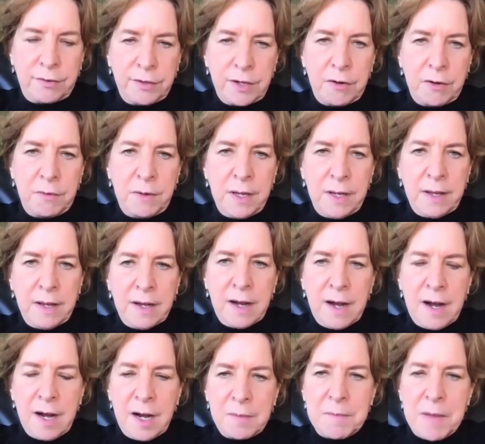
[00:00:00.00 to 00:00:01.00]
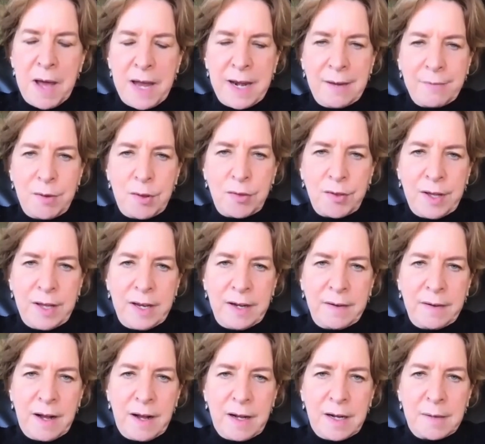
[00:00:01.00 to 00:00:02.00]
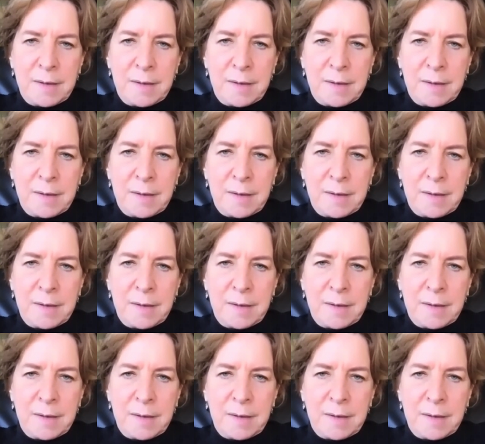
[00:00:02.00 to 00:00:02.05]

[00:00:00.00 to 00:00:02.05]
So not everything,